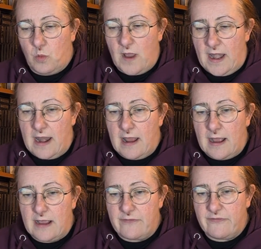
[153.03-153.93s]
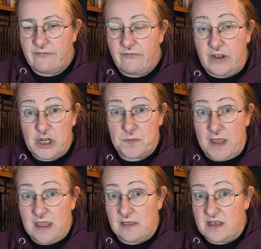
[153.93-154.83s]
when I've
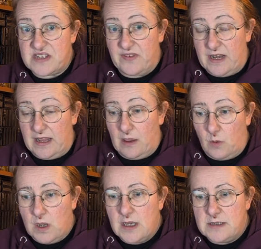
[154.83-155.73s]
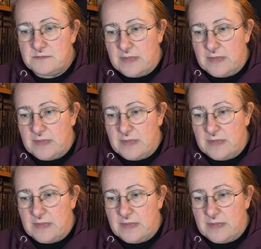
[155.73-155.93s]
finished making this video,